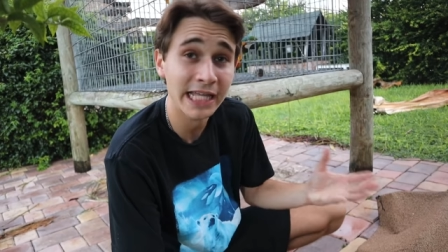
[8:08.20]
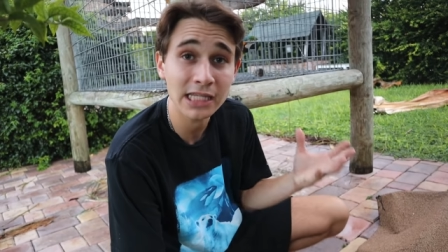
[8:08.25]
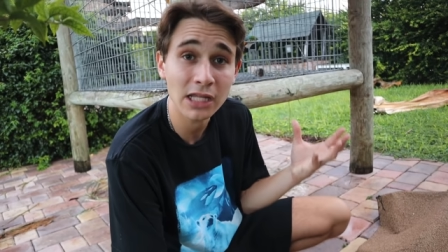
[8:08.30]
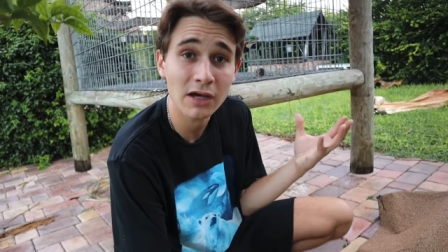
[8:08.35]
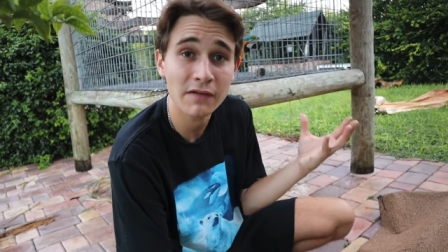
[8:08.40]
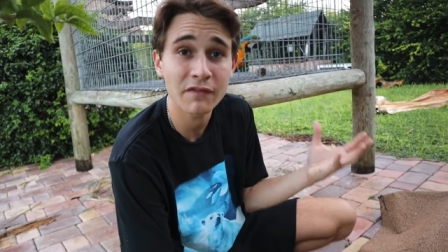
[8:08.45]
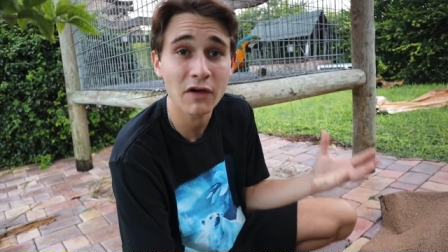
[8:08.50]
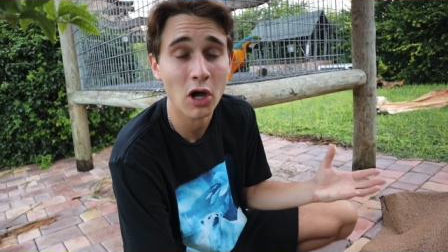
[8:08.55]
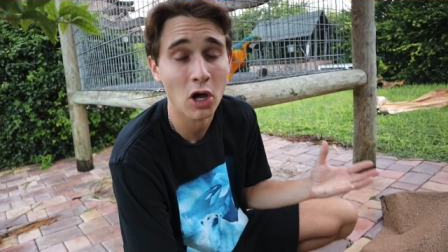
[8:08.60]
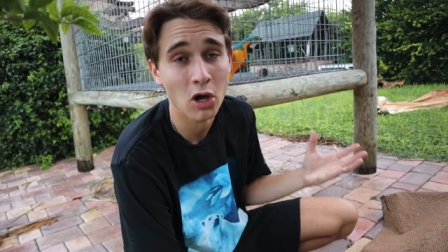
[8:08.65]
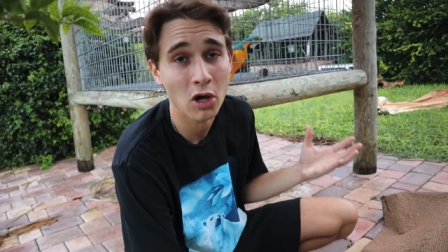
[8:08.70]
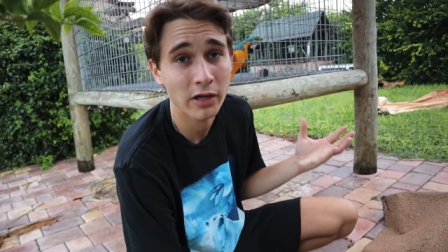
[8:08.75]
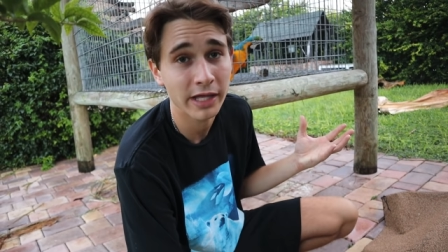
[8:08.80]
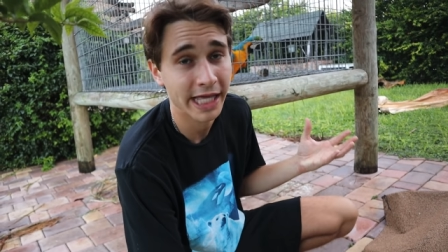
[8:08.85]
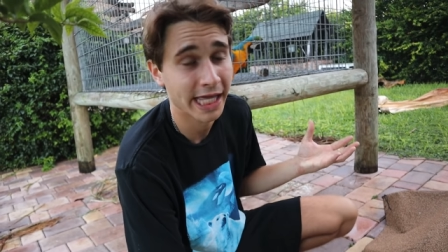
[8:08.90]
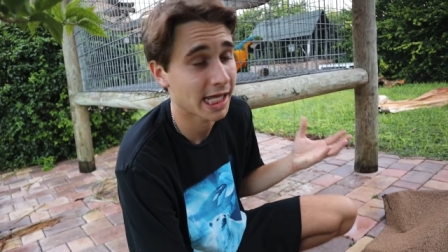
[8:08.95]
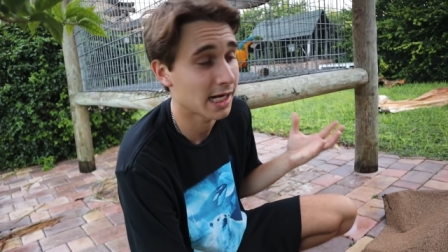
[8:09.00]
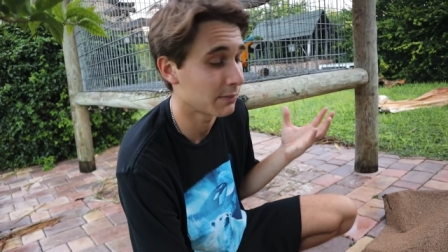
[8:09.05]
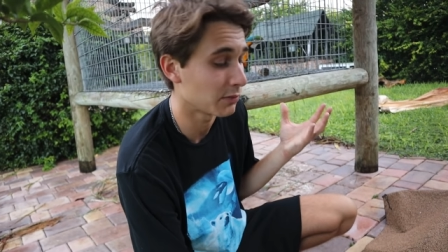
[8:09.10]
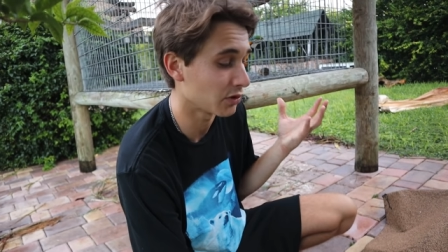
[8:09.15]
love all
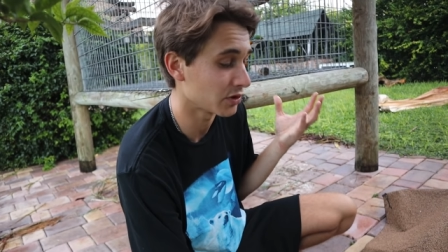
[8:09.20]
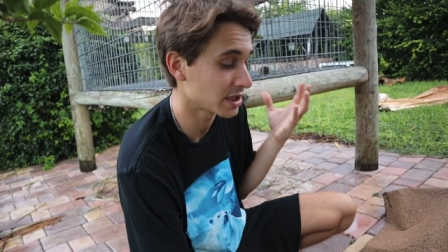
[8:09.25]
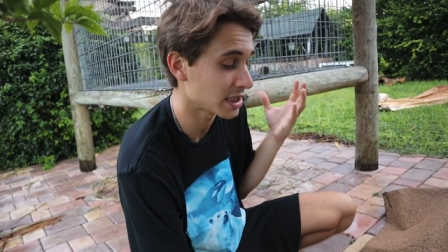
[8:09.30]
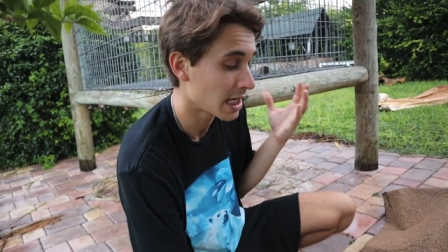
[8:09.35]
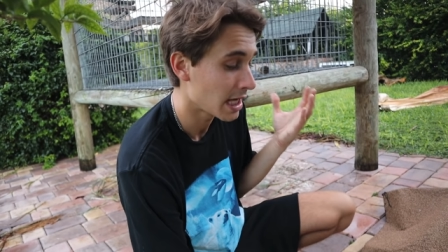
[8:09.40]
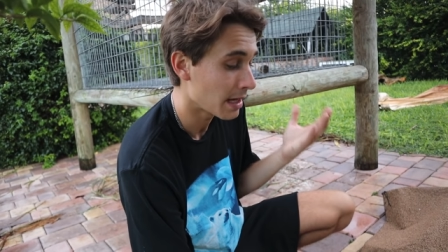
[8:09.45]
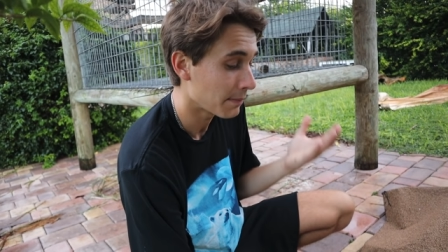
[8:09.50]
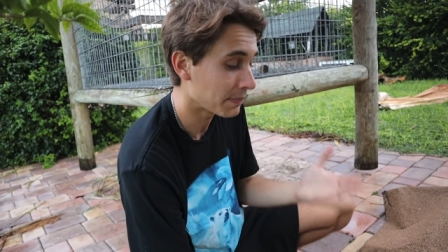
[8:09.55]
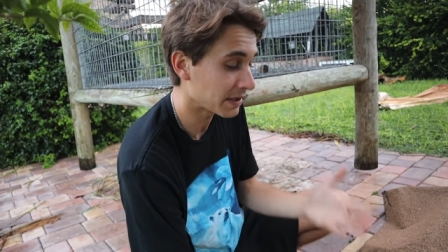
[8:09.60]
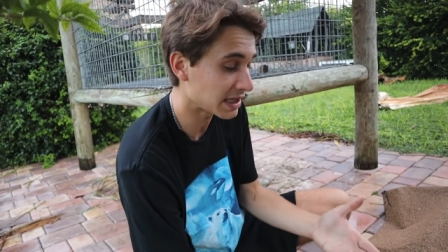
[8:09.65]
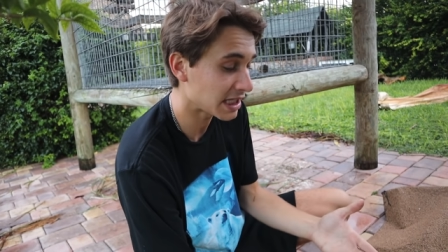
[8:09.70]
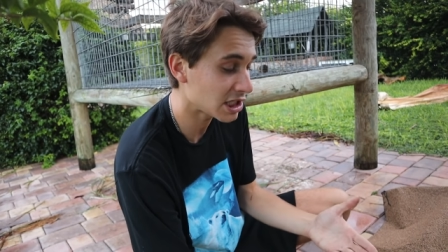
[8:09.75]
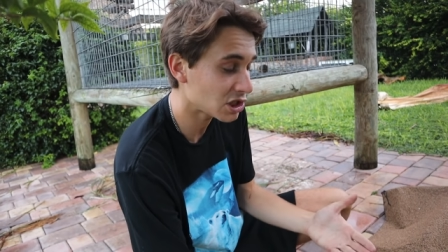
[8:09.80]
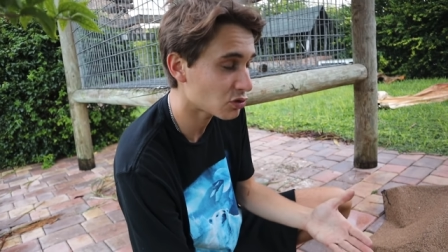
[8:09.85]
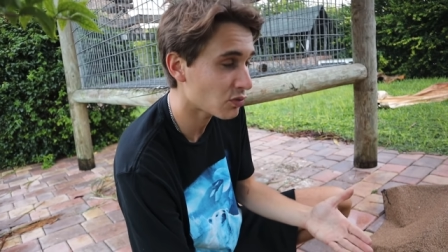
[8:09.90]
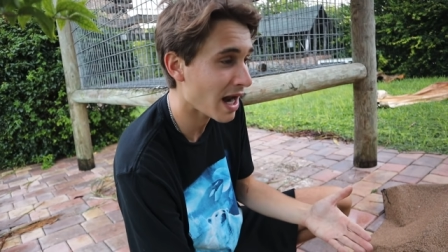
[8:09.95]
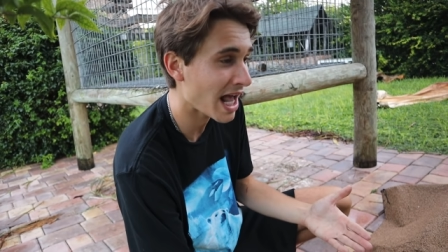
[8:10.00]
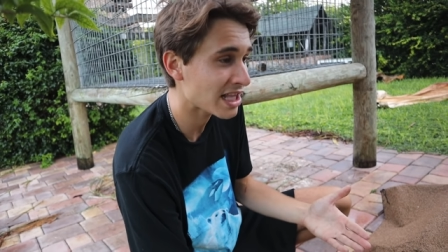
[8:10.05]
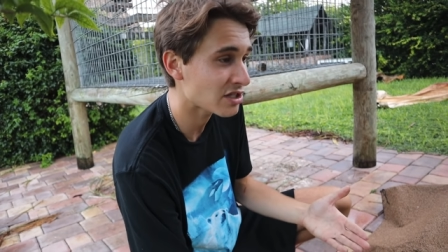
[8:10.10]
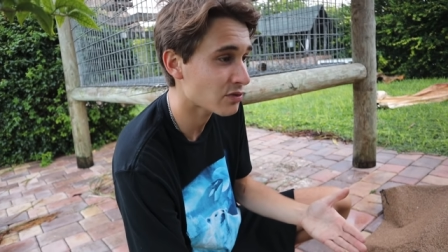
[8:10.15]
animals, but
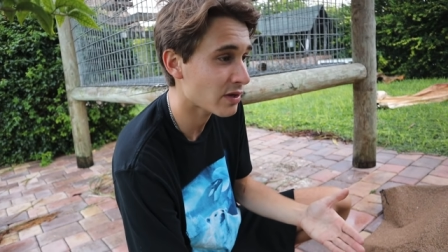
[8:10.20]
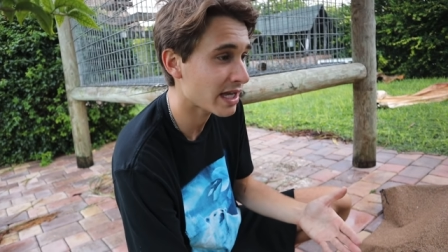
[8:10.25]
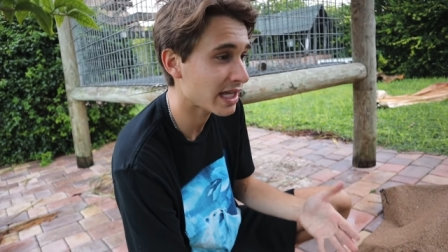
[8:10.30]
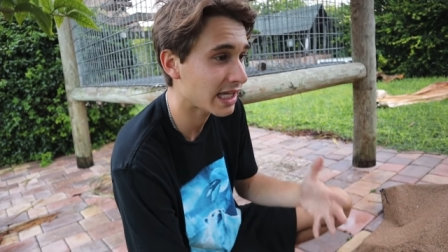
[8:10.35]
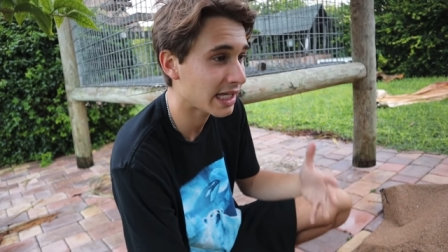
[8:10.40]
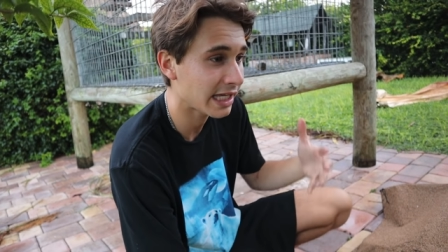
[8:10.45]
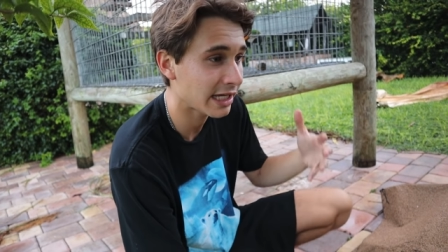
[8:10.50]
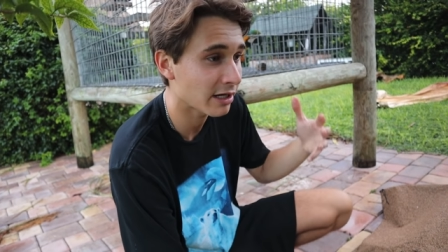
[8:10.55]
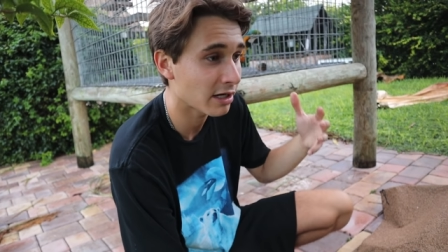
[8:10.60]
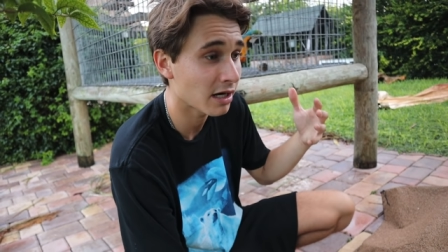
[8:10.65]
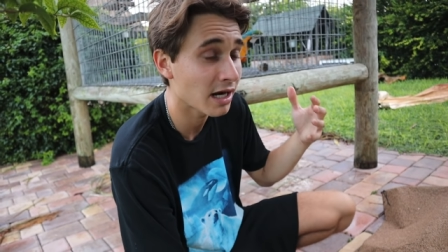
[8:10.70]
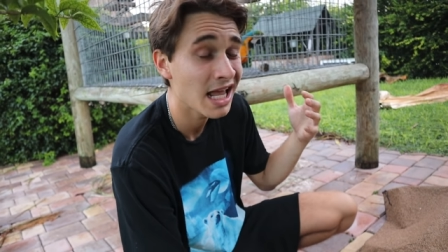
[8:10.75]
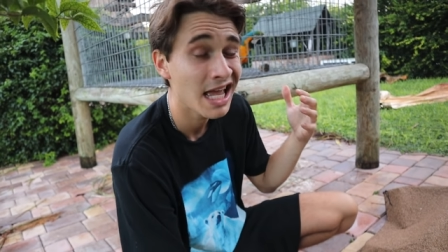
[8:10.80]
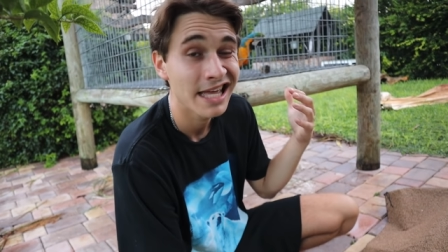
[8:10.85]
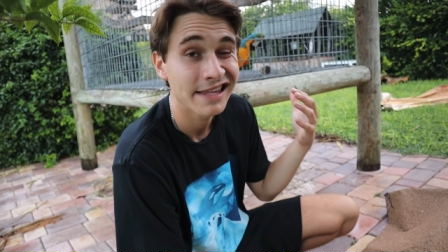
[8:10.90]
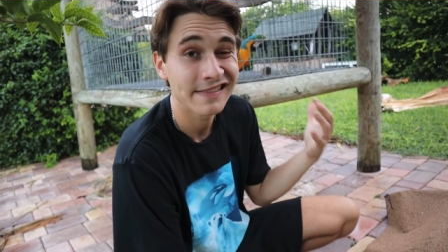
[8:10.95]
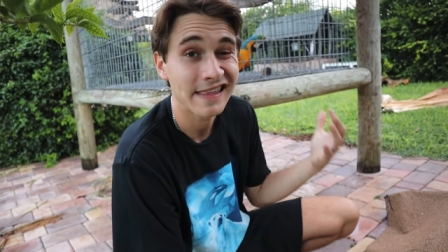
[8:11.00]
these rats right here,